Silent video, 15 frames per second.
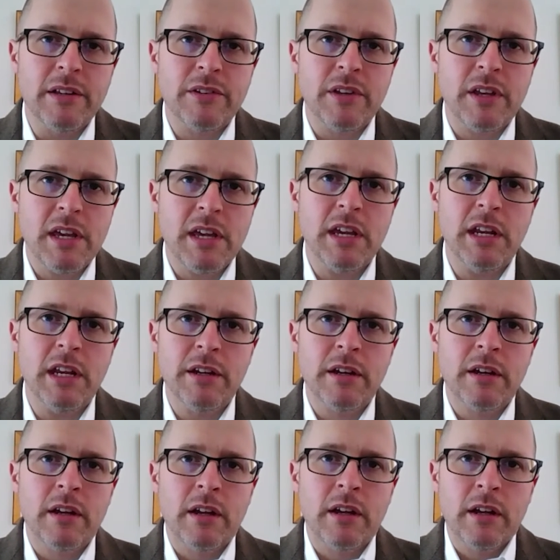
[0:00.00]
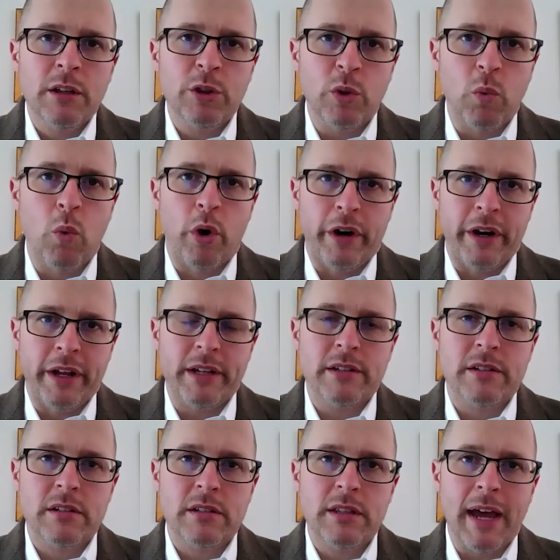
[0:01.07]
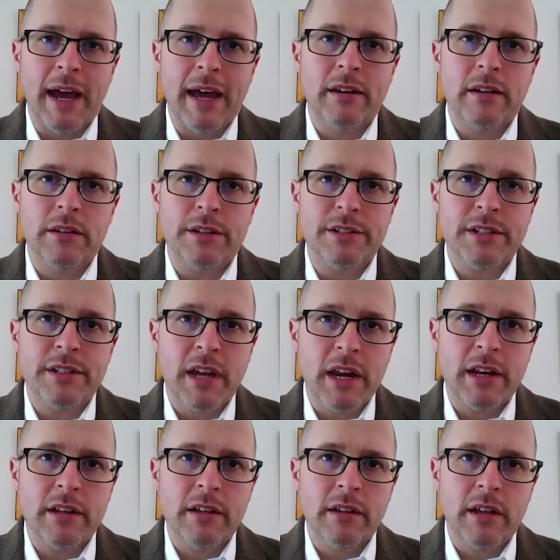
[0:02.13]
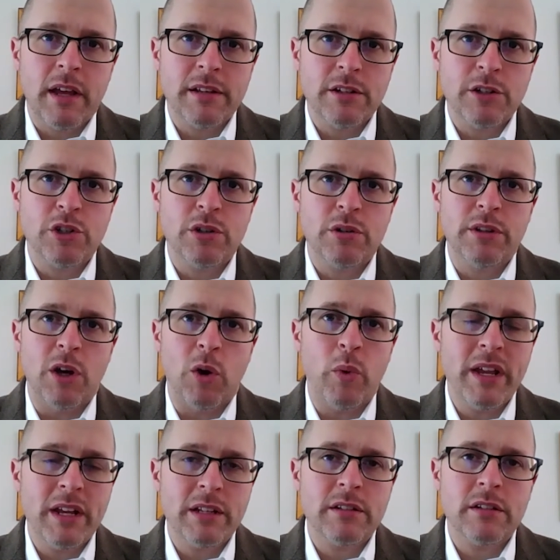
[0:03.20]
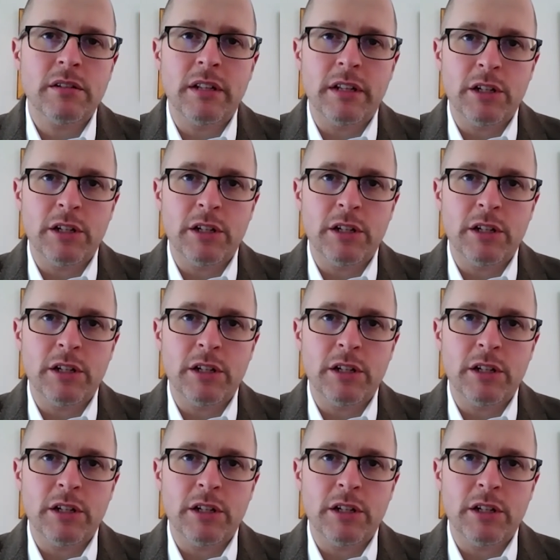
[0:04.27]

heed the warnings that the state has issued, that we continue